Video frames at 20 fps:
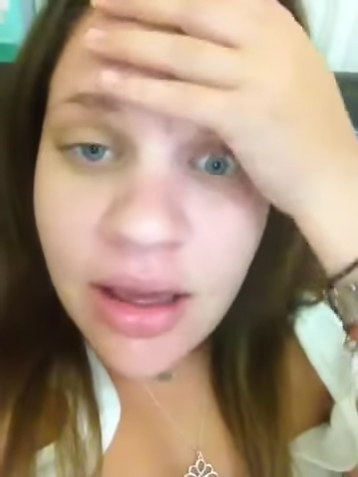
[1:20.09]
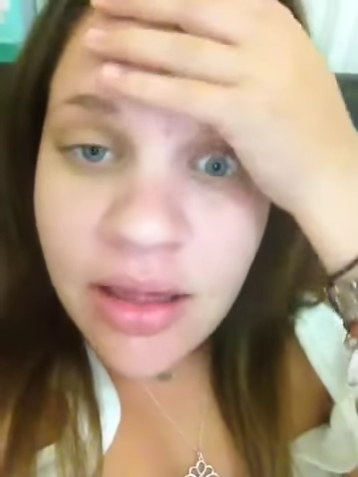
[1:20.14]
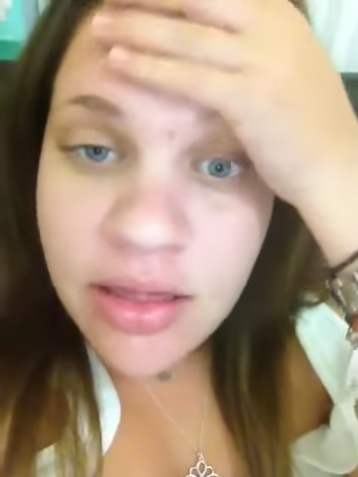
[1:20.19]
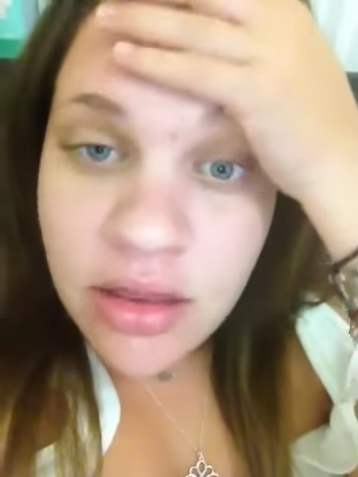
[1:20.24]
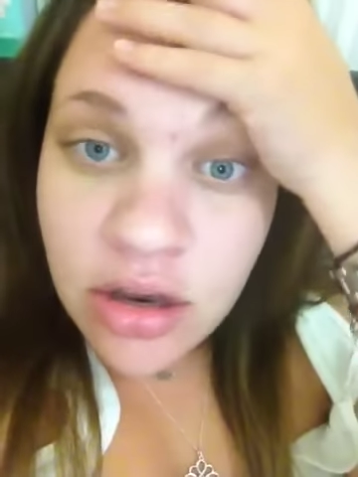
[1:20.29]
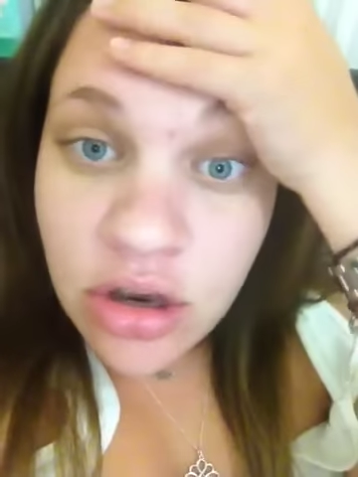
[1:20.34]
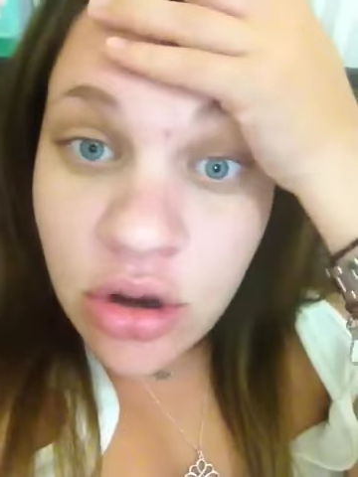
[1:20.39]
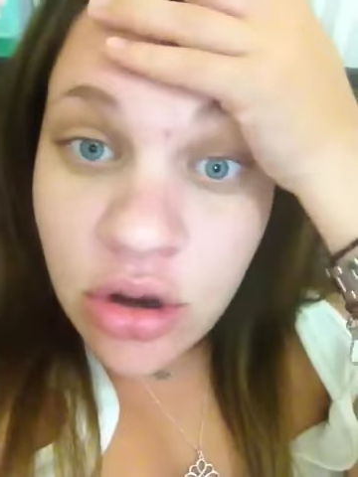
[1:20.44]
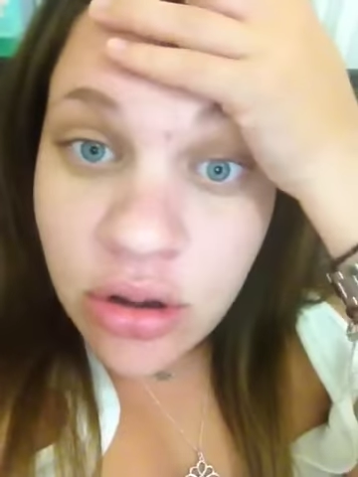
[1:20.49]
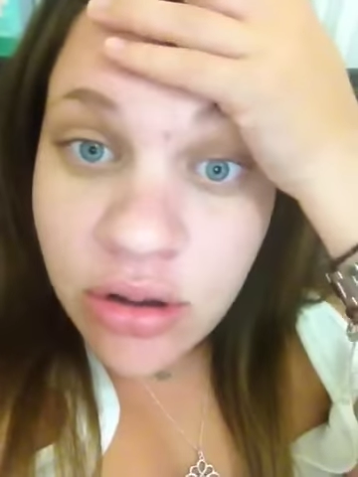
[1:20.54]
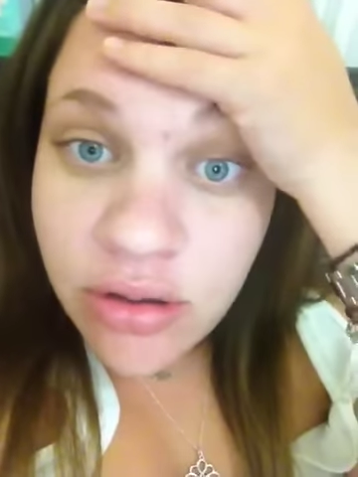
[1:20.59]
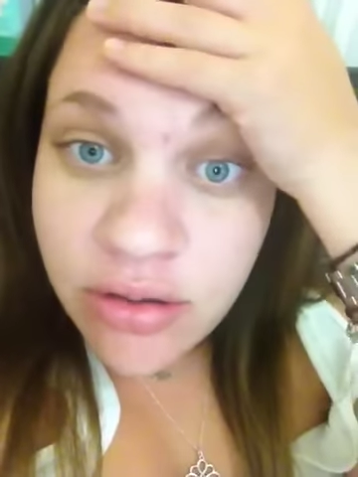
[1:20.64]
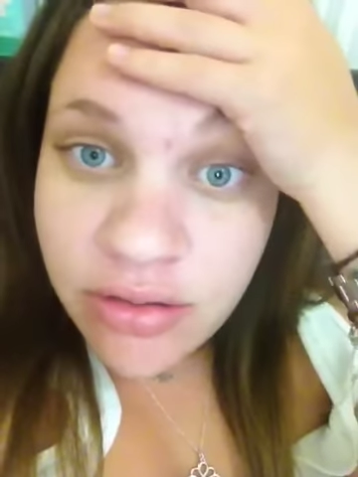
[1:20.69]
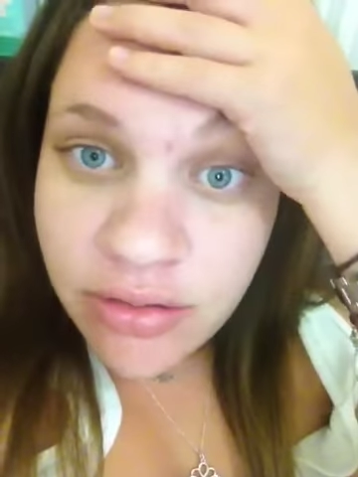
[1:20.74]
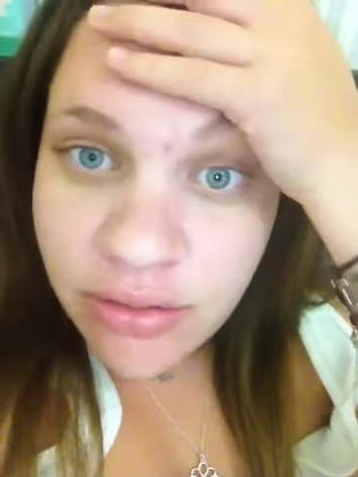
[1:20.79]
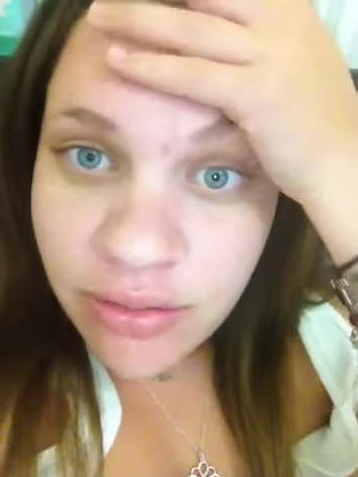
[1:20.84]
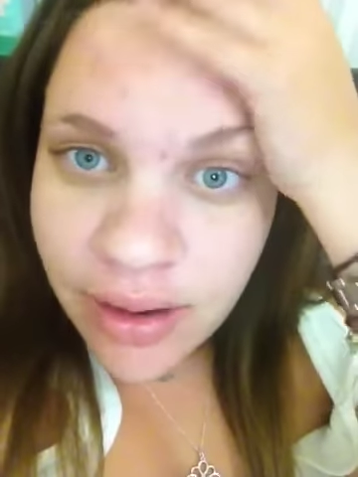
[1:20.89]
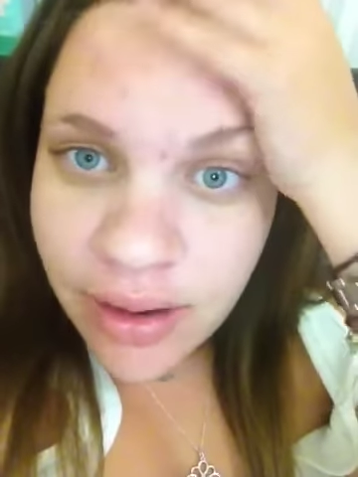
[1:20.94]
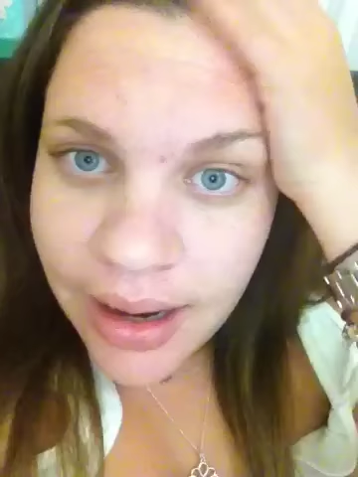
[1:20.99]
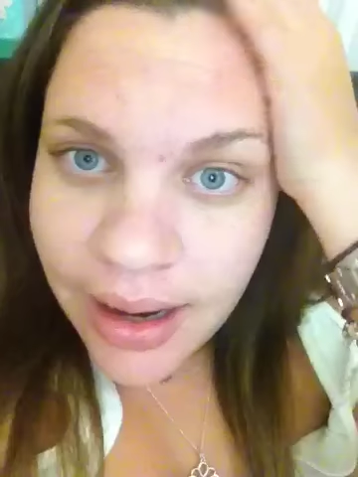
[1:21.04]
the
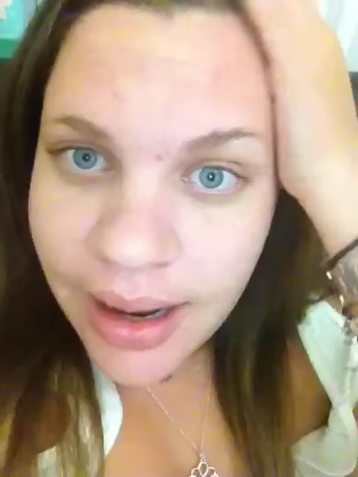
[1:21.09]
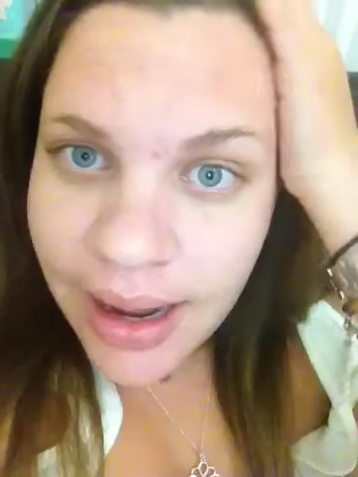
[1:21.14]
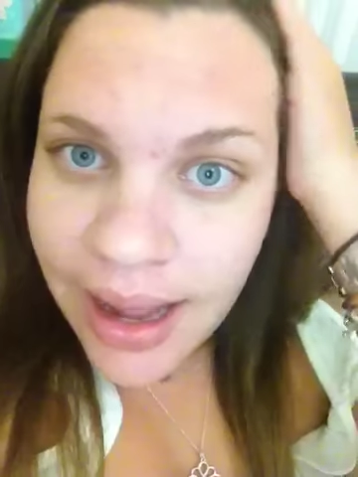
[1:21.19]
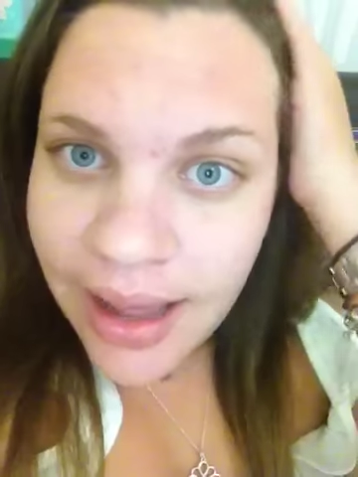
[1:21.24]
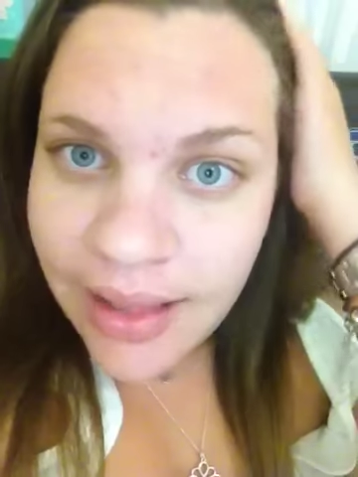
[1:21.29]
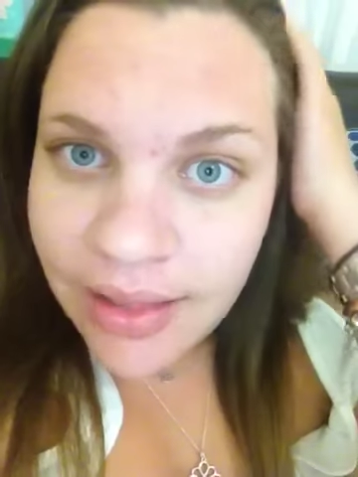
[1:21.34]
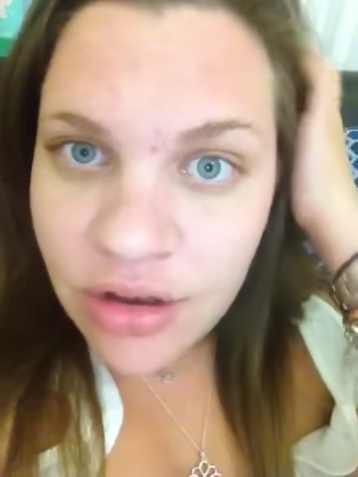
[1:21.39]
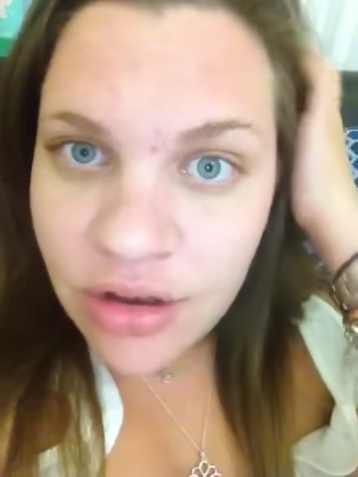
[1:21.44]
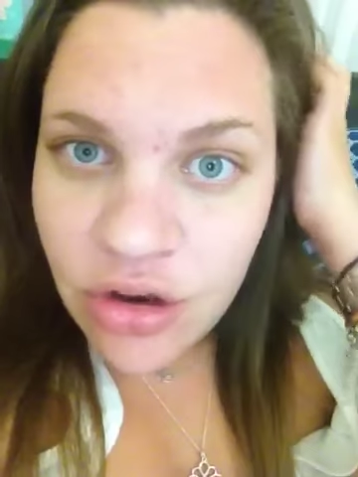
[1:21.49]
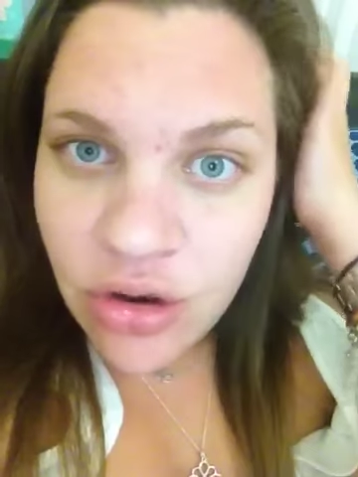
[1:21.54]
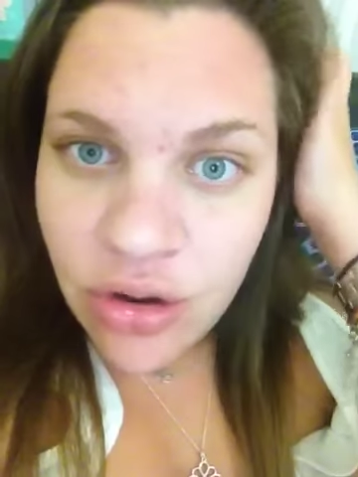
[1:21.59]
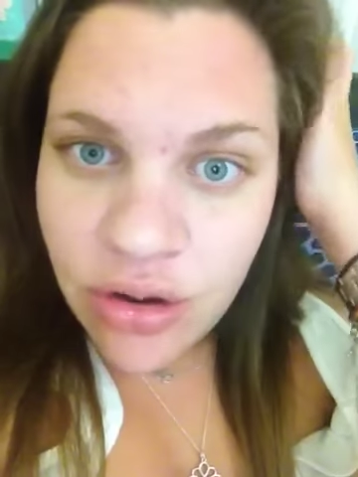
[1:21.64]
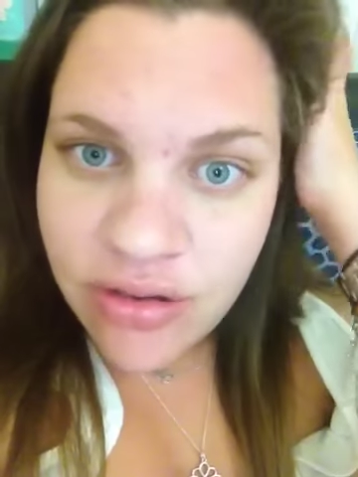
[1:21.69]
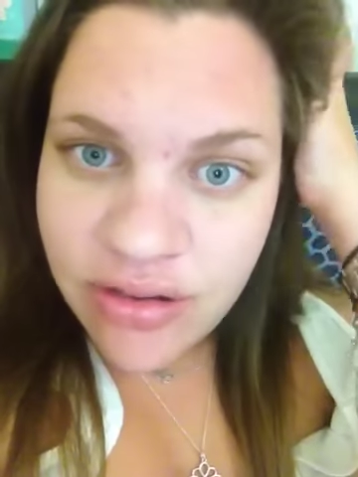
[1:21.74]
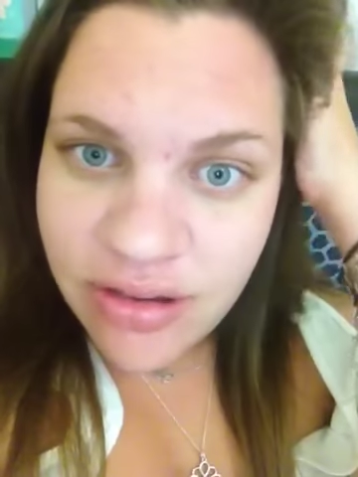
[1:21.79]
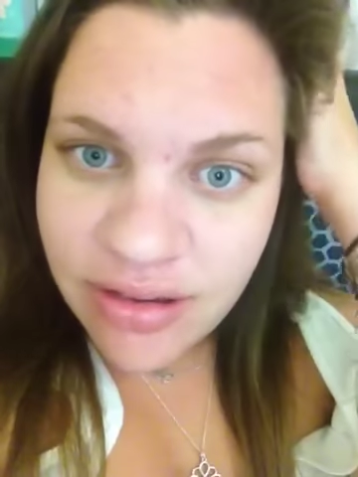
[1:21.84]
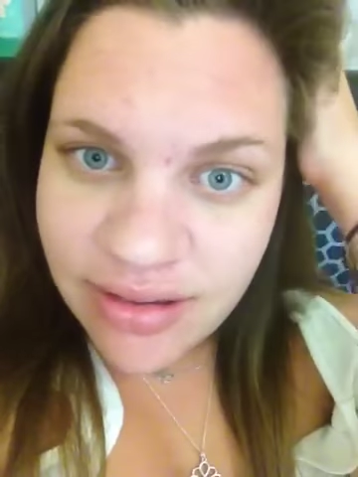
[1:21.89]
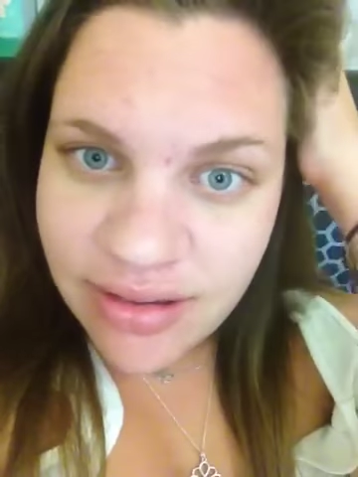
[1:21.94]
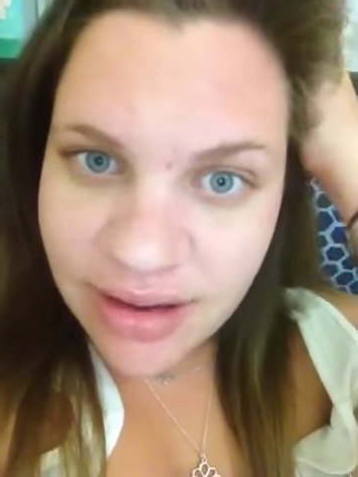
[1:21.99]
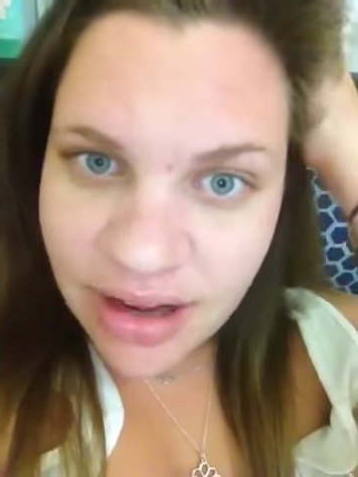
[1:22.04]
nursery, and the
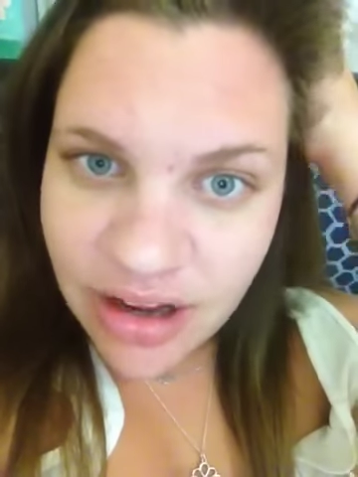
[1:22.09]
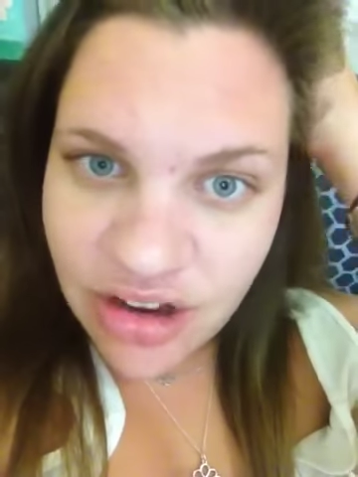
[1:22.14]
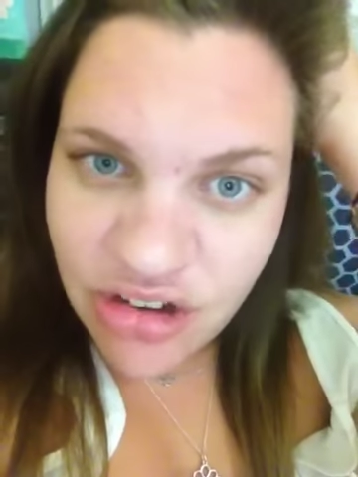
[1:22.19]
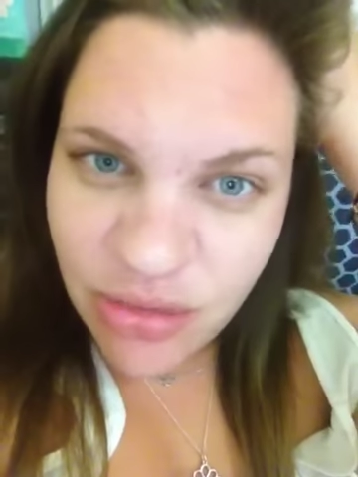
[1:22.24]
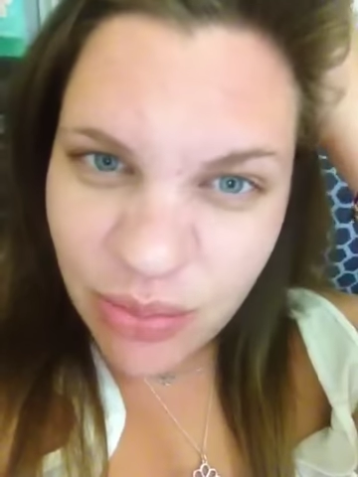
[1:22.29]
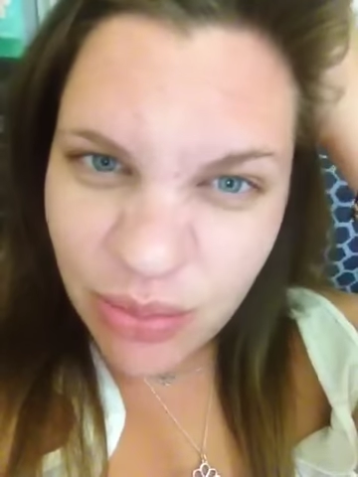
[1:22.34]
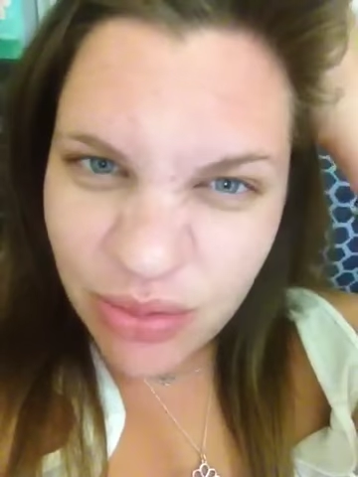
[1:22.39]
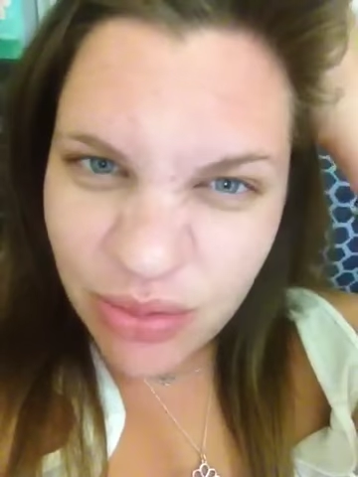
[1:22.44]
nurse's station